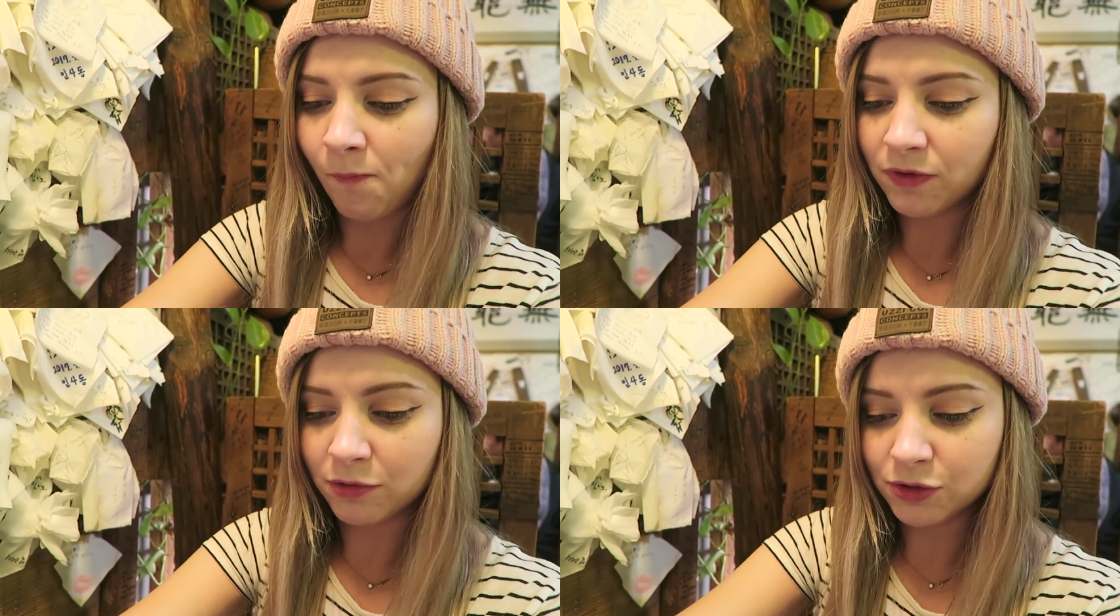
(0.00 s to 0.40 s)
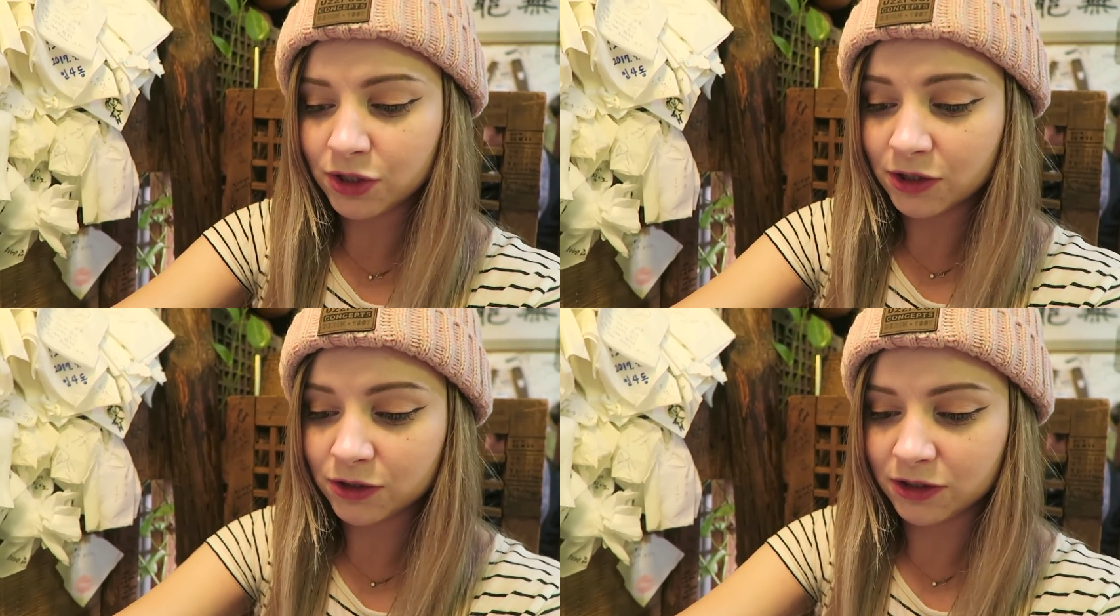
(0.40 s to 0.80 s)
Mochi
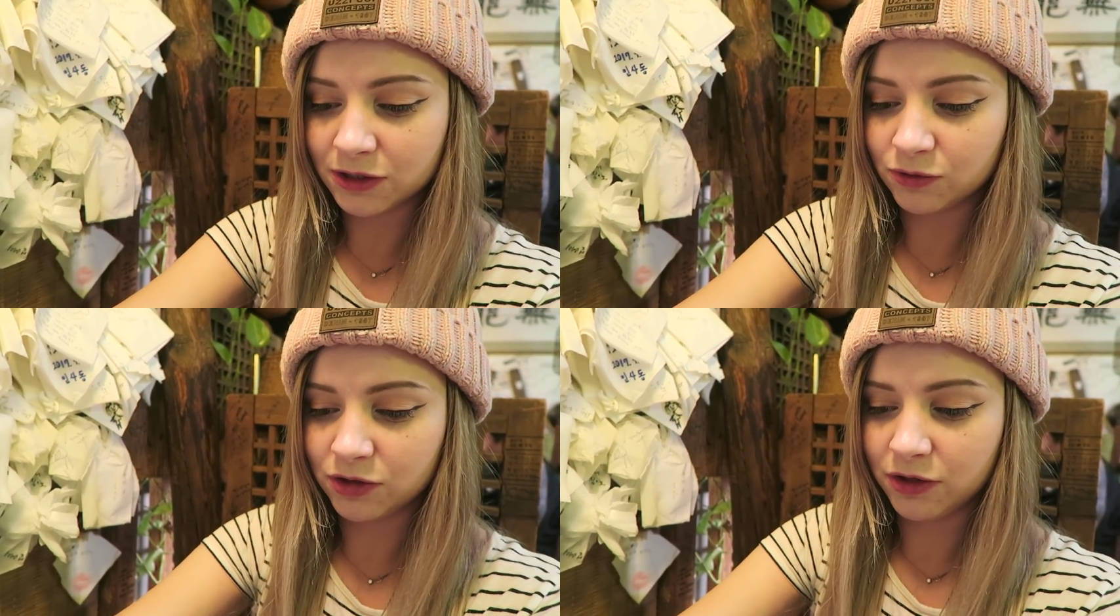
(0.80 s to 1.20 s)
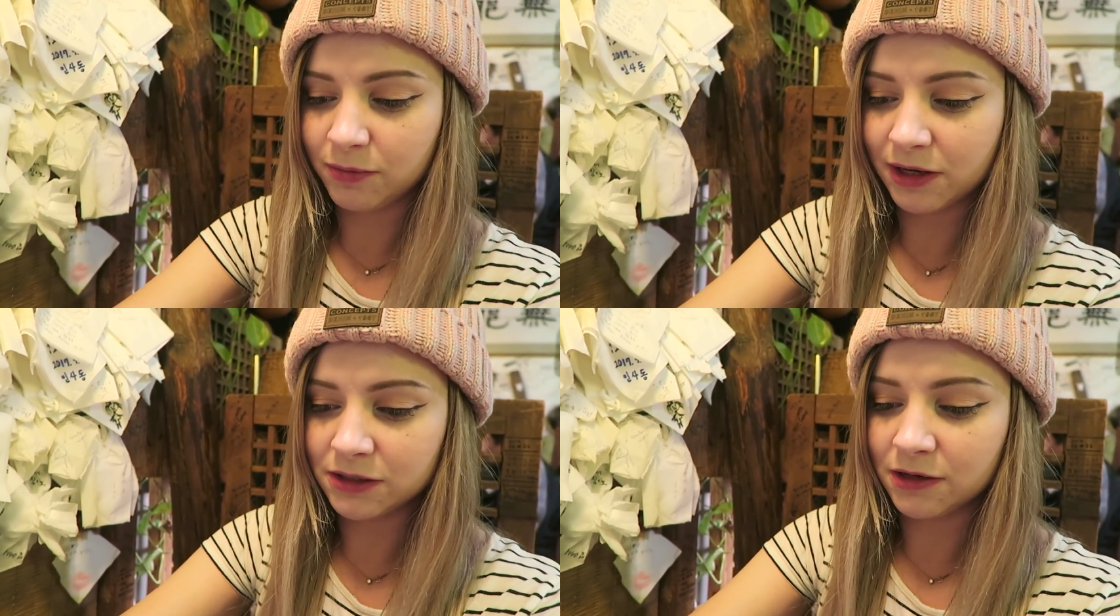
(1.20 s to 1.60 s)
actually tastes really good
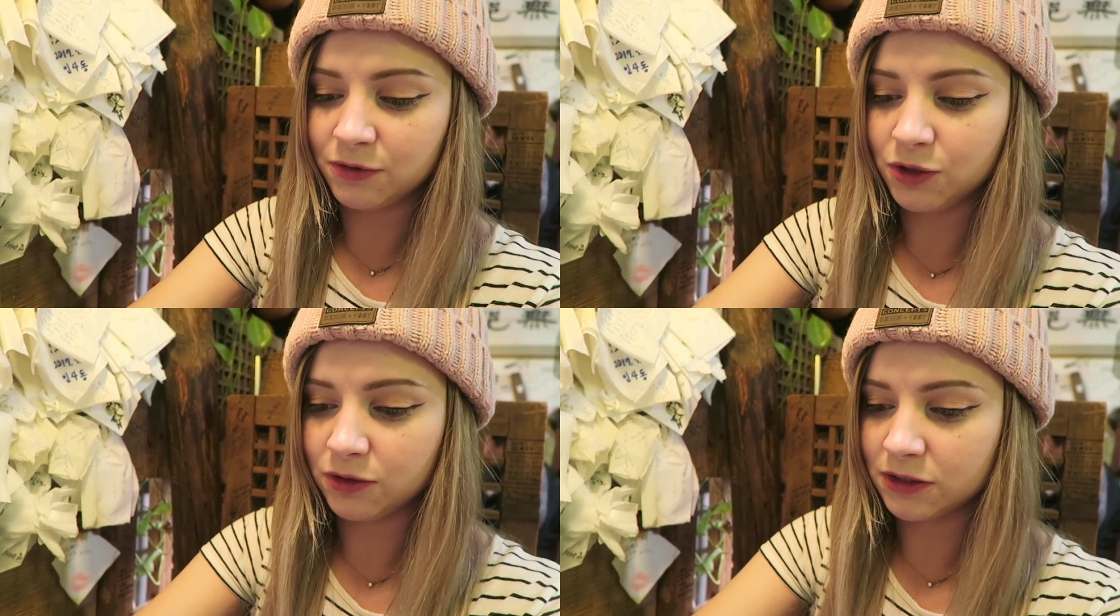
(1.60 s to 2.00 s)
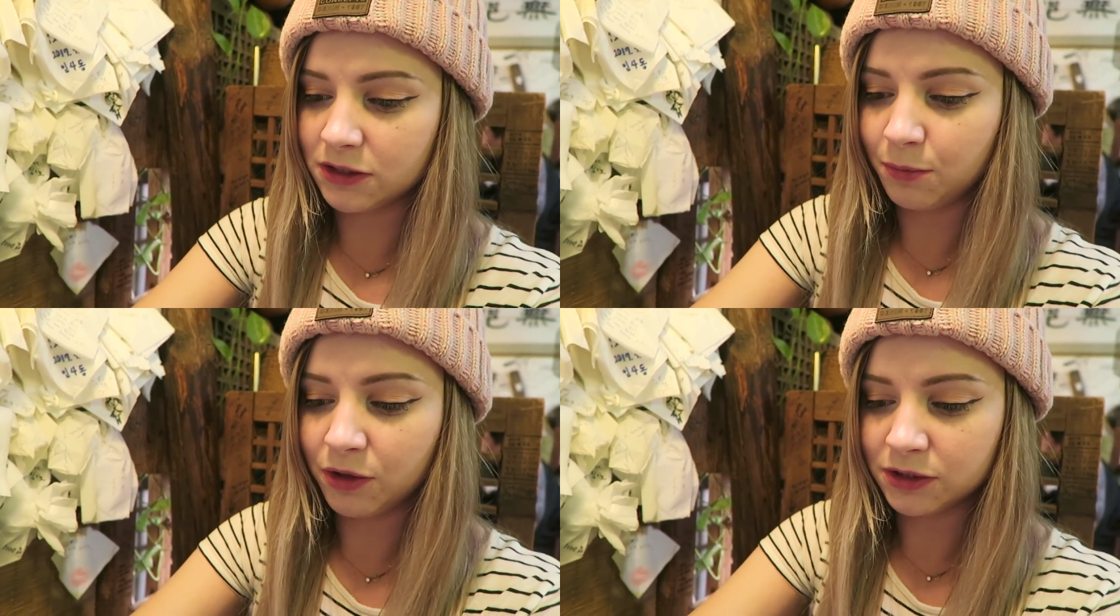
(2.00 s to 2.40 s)
by itself too because
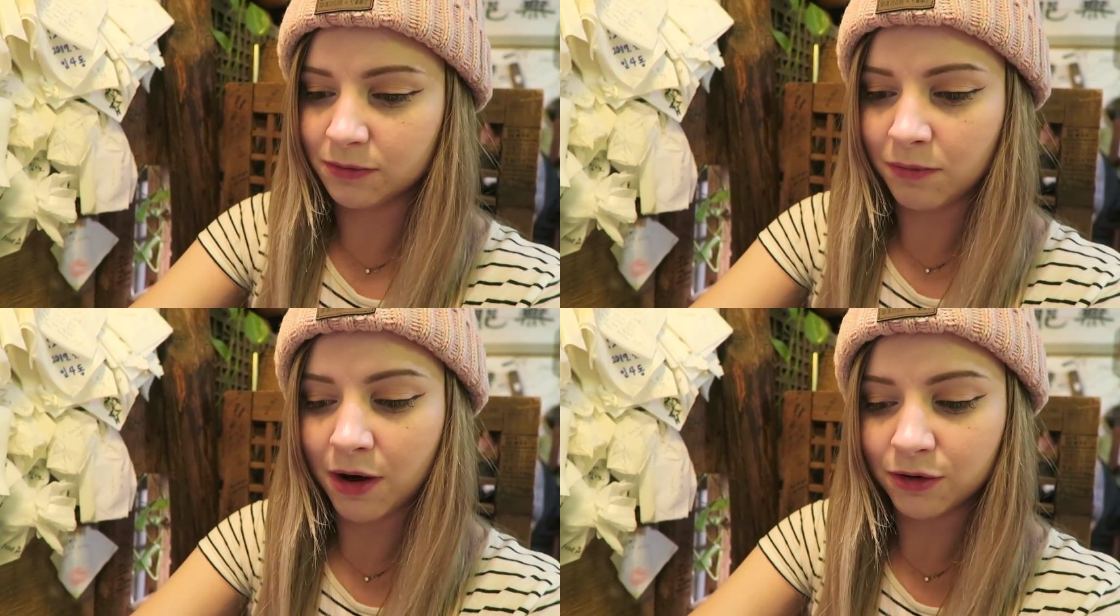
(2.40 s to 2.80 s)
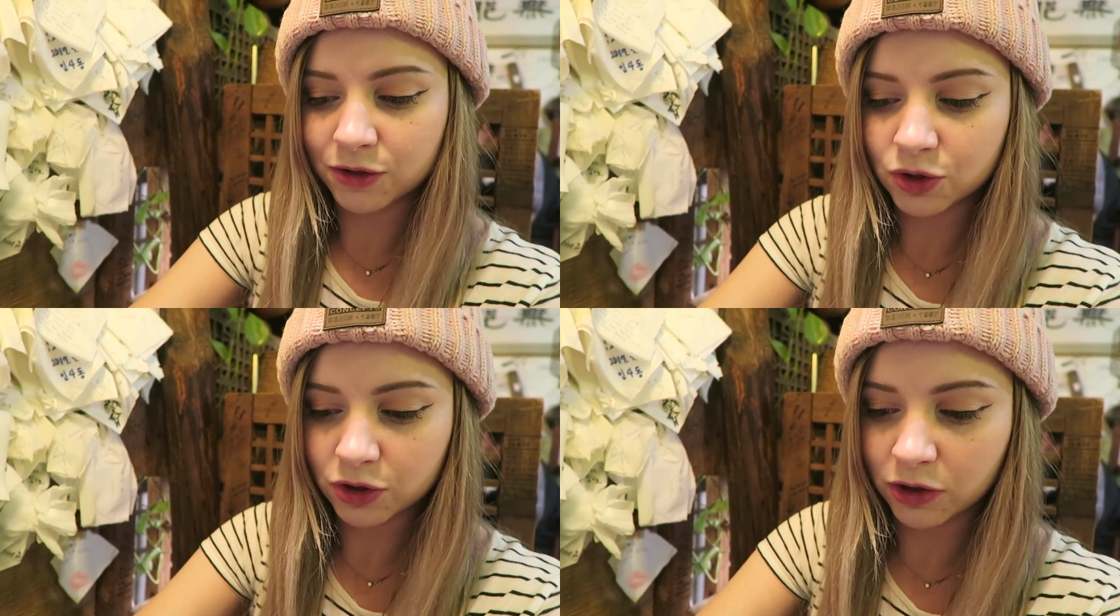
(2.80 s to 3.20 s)
they put some
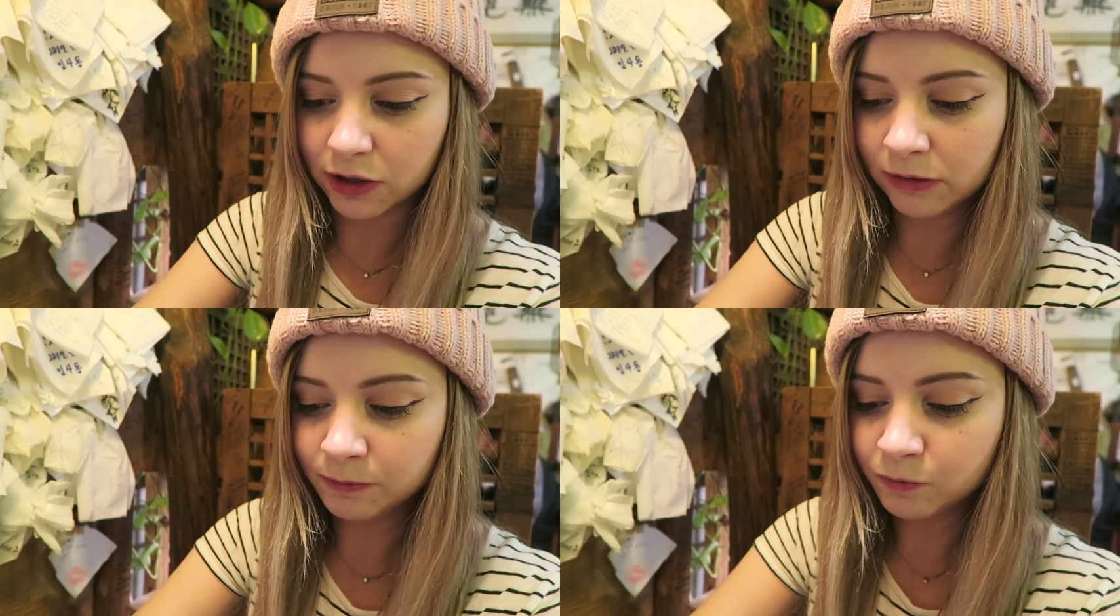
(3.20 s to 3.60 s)
powdered sugar on it.